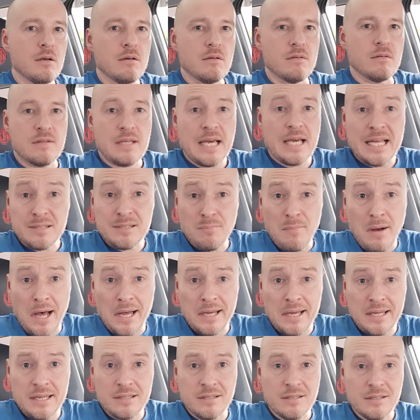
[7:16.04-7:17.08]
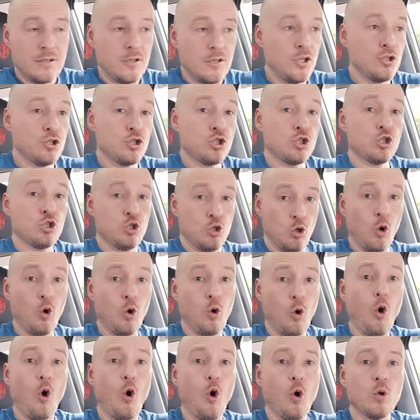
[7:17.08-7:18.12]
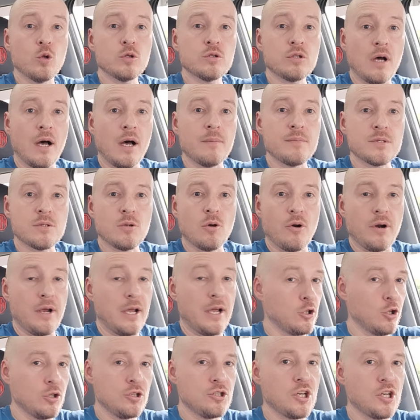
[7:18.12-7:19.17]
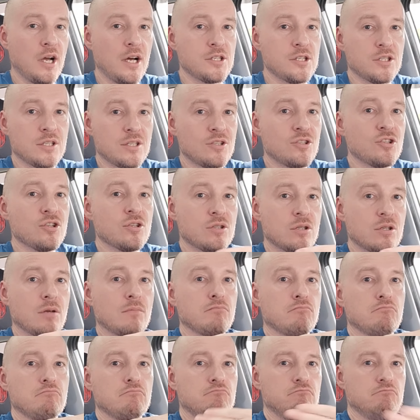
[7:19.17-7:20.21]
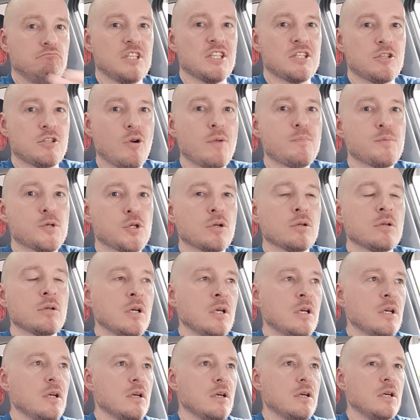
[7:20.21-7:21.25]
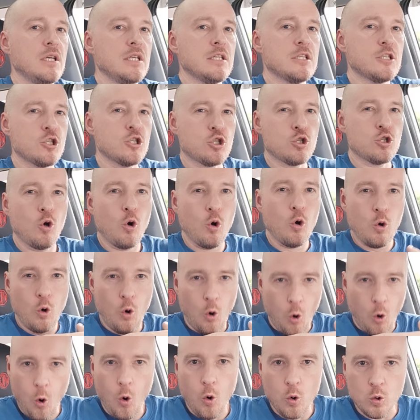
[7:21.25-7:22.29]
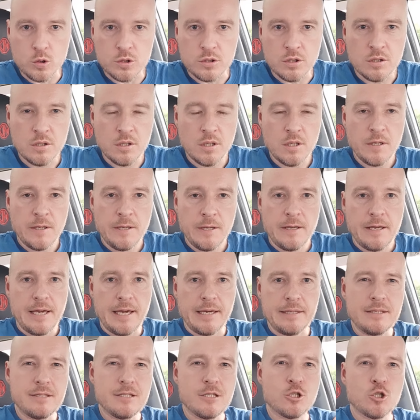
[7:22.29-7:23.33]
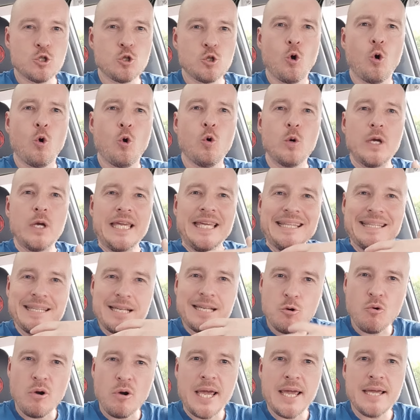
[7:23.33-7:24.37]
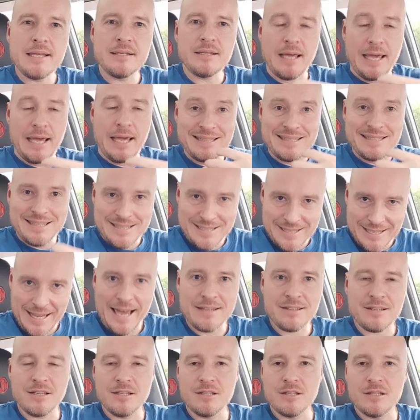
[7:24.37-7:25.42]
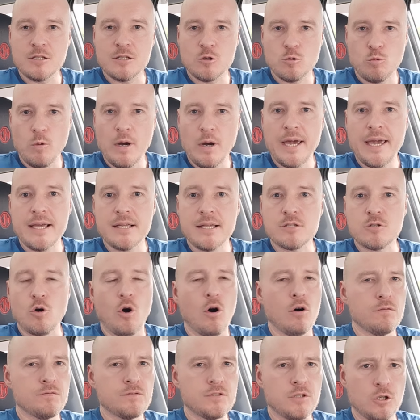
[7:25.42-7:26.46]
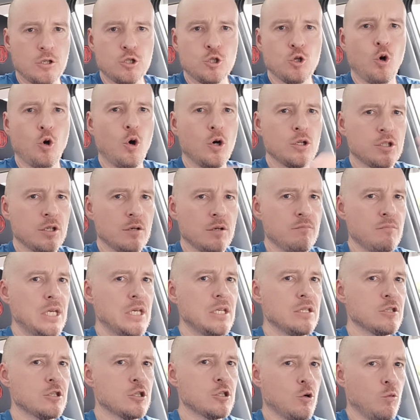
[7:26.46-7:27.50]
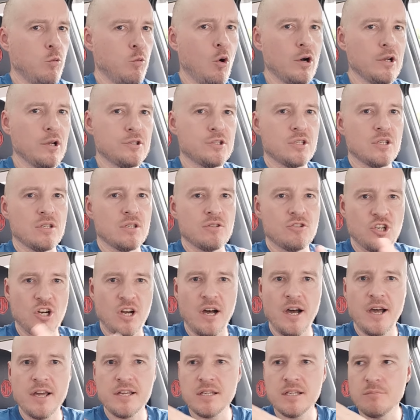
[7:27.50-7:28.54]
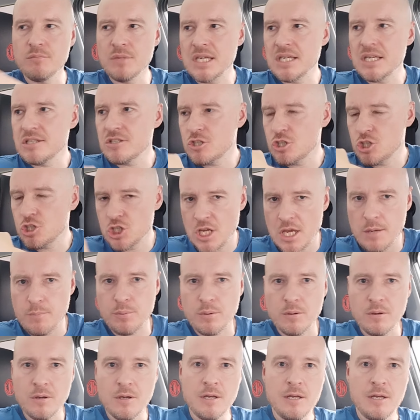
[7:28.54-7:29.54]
That market is so old, I'm sorry, I don't judge, it's just a description, it's so old and it's so ingrained and set in its ways of Toyota means quality, China means cheap,